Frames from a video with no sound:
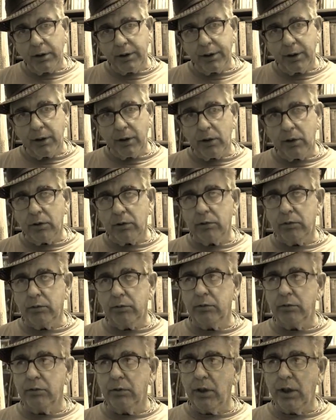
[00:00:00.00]
So,
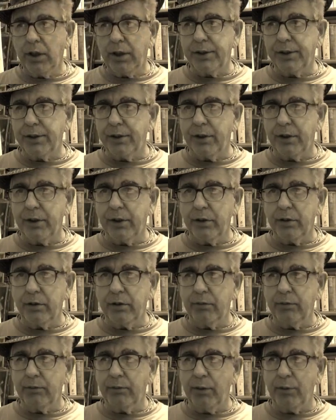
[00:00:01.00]
as
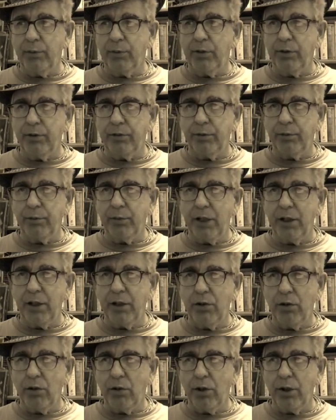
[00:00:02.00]
a member of a
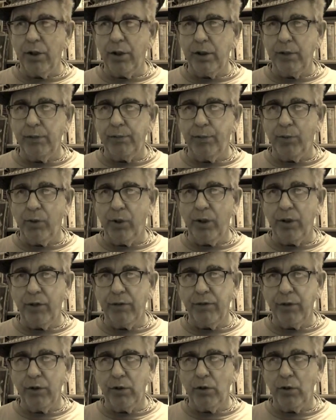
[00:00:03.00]
minority point
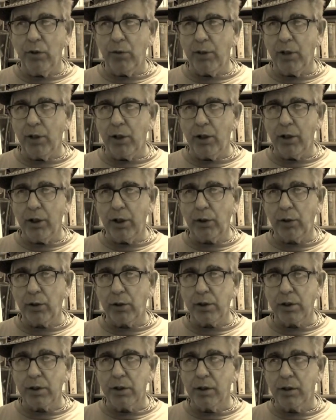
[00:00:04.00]
of view, I'm a Hare
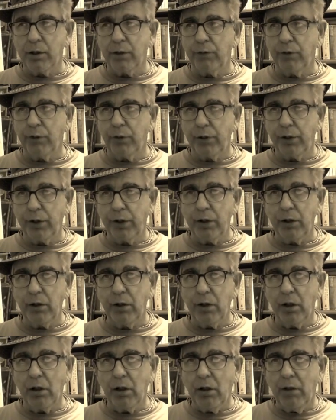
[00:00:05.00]
Krishna devotee.
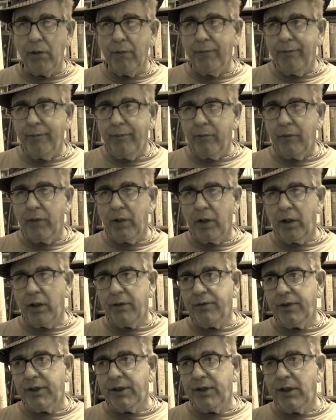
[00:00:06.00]

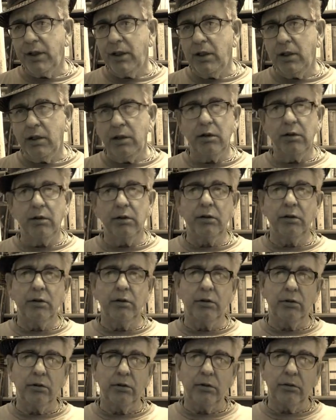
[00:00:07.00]
I've
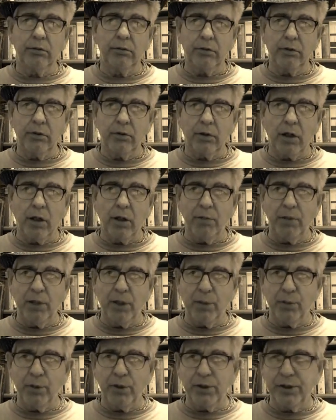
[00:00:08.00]
seen our
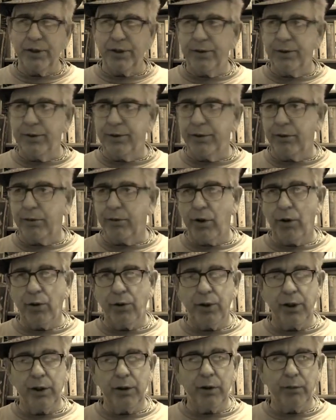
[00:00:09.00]
members
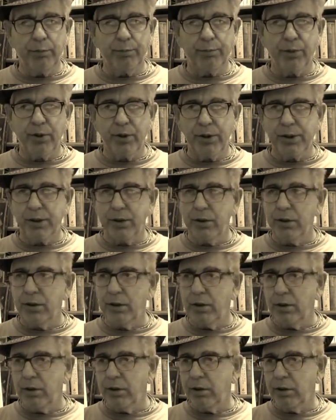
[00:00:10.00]
thrown in
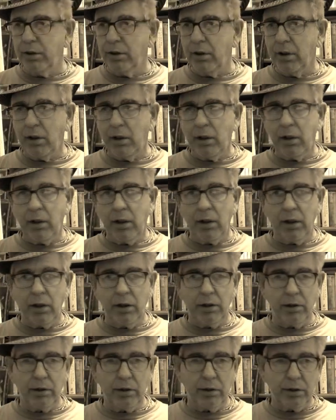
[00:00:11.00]
prison
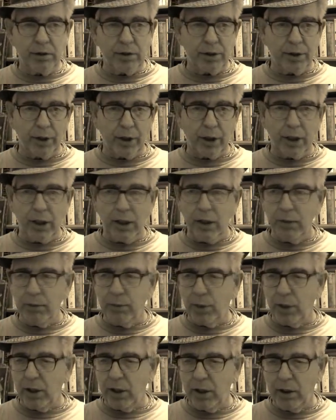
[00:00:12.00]
in Turkey
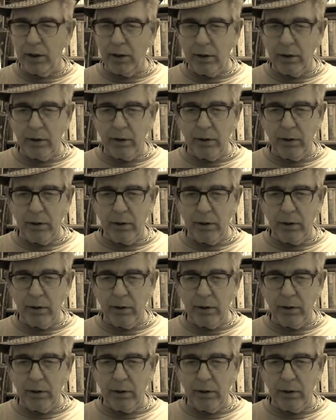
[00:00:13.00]
by